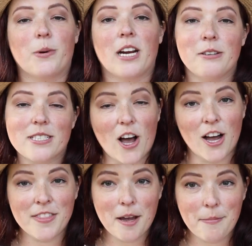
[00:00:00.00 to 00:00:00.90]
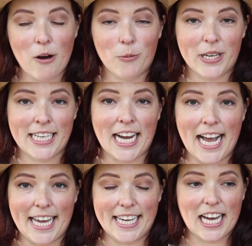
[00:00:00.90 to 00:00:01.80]
So when I was on that Mount Whitney
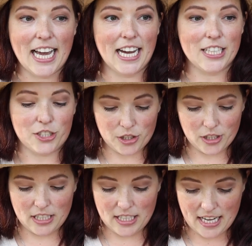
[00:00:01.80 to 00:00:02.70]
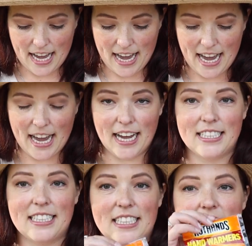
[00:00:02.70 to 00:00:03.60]
hike, I actually
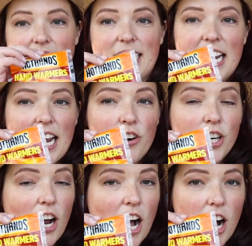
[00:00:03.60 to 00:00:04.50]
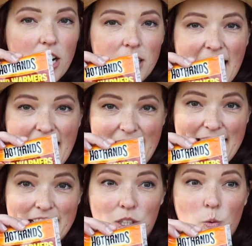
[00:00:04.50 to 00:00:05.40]
had these 10-hour hot
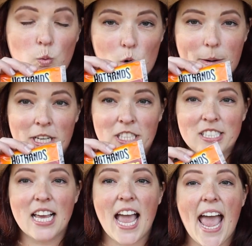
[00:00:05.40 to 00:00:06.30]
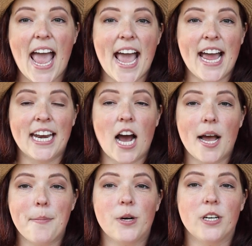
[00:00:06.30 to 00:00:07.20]
hand warmers, and
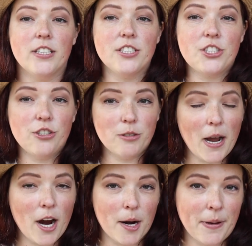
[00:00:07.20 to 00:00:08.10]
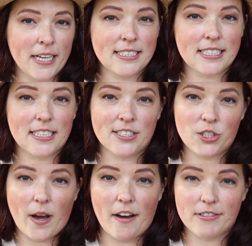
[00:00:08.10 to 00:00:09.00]
I put 2 in my armpits because
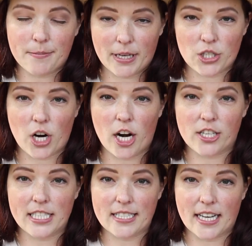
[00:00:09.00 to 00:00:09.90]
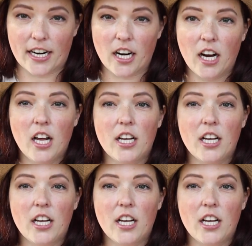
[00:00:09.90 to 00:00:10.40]
you have some major arteries there.